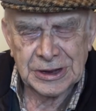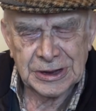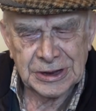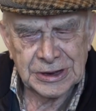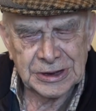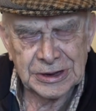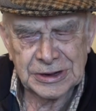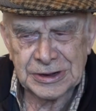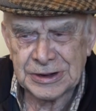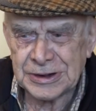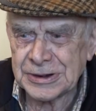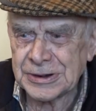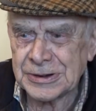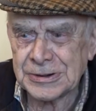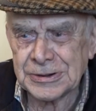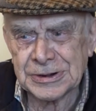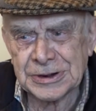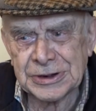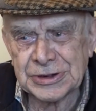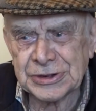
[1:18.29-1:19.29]

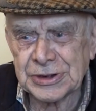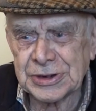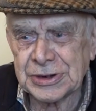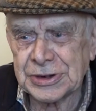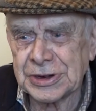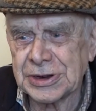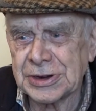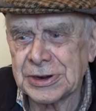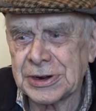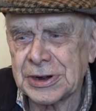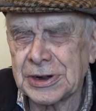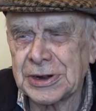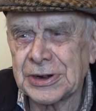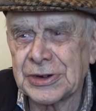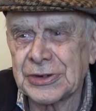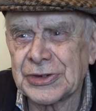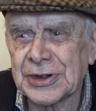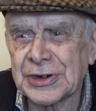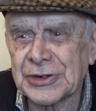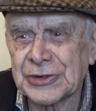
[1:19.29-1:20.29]
And I said, you
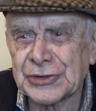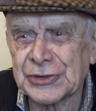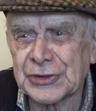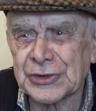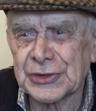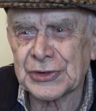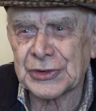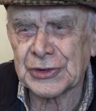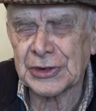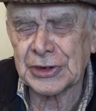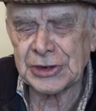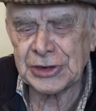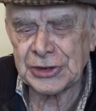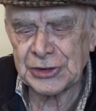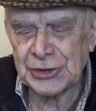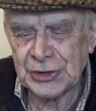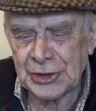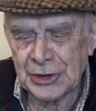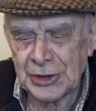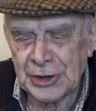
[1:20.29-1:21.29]
didn't search it right.
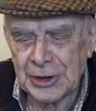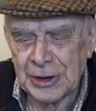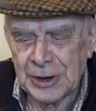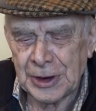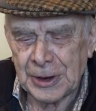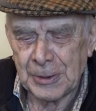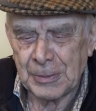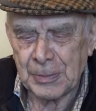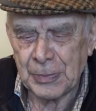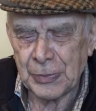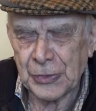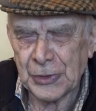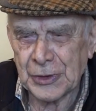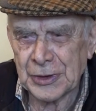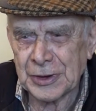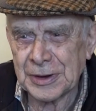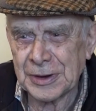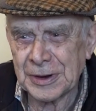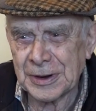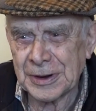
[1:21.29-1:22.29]

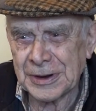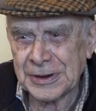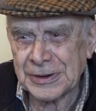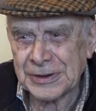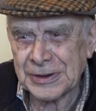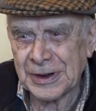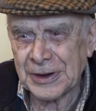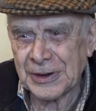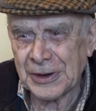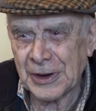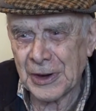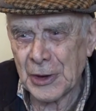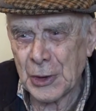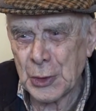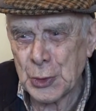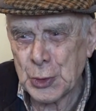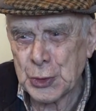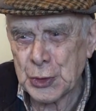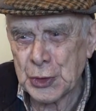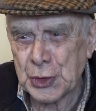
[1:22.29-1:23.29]
And I said,
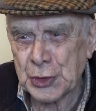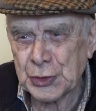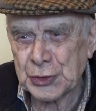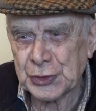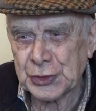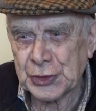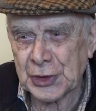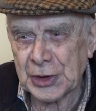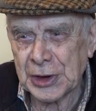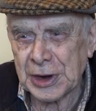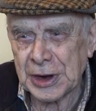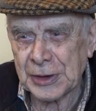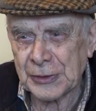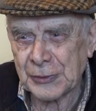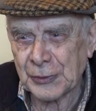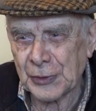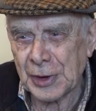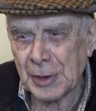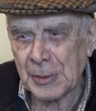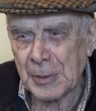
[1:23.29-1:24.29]
out straight
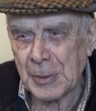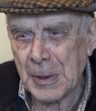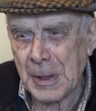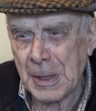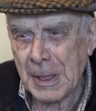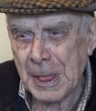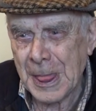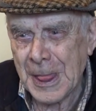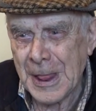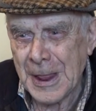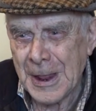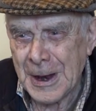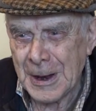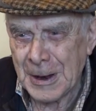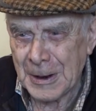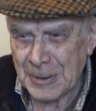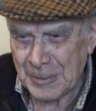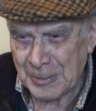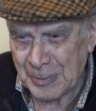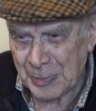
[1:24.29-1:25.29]
from
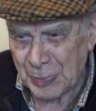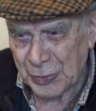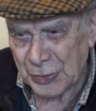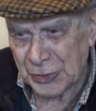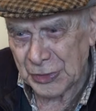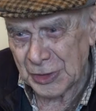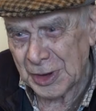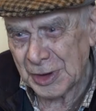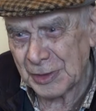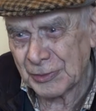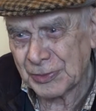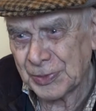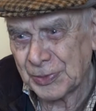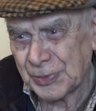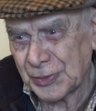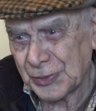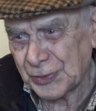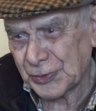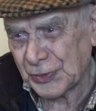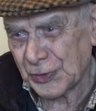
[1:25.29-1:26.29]
the
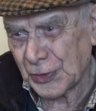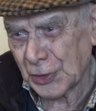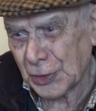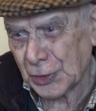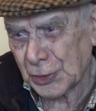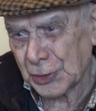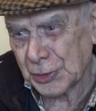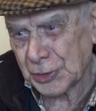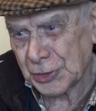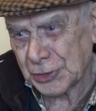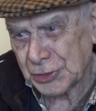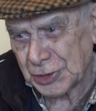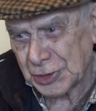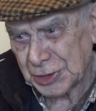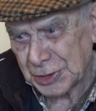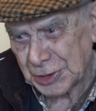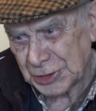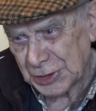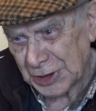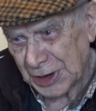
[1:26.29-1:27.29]
four
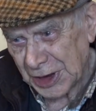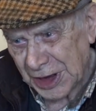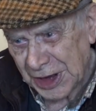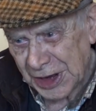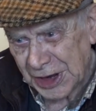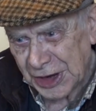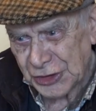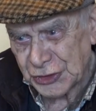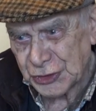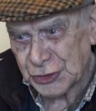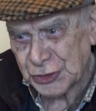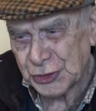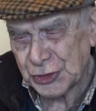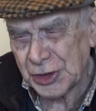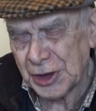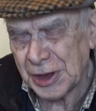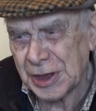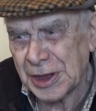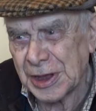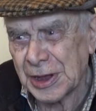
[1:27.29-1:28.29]
hedge
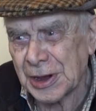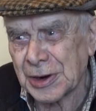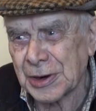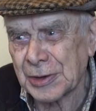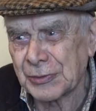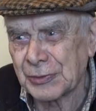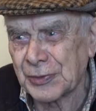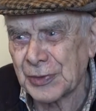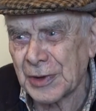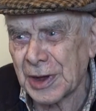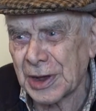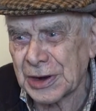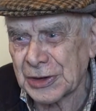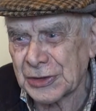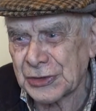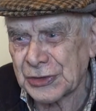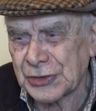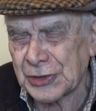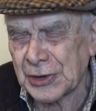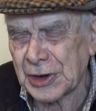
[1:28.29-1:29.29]
there,
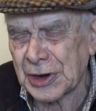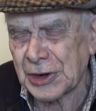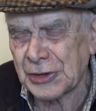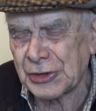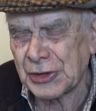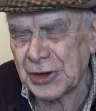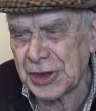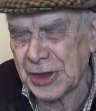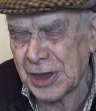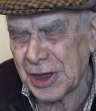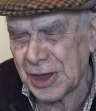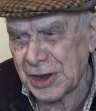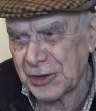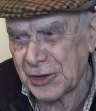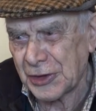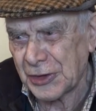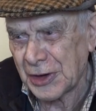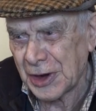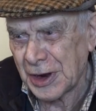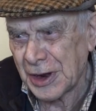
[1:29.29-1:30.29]
forestry, I think had
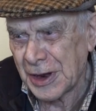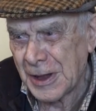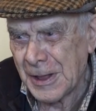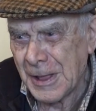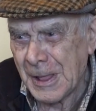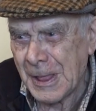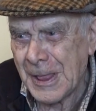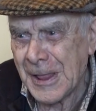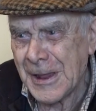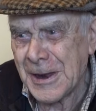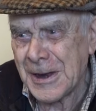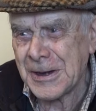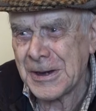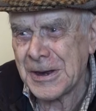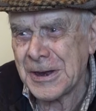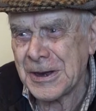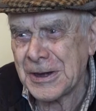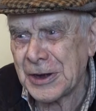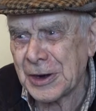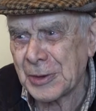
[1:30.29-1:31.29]
it.
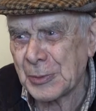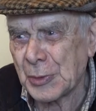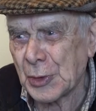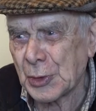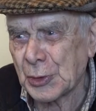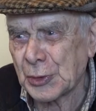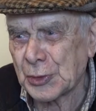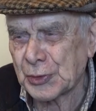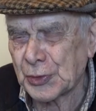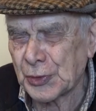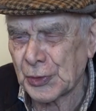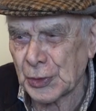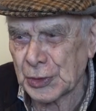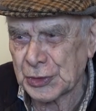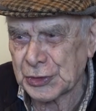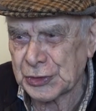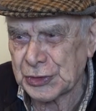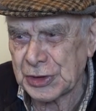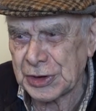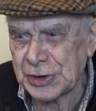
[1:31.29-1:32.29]
In about
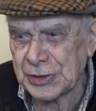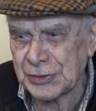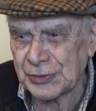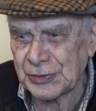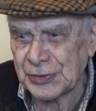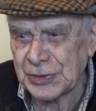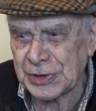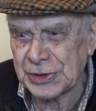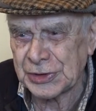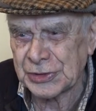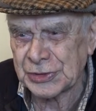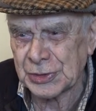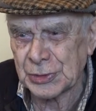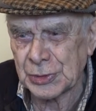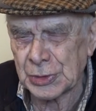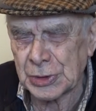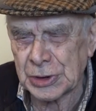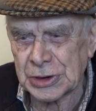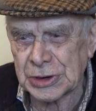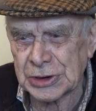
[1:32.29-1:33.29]
14 feet of
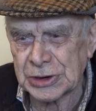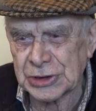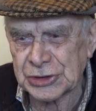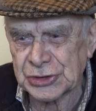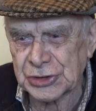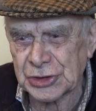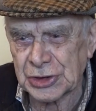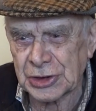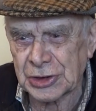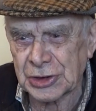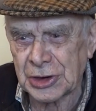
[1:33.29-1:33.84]
water.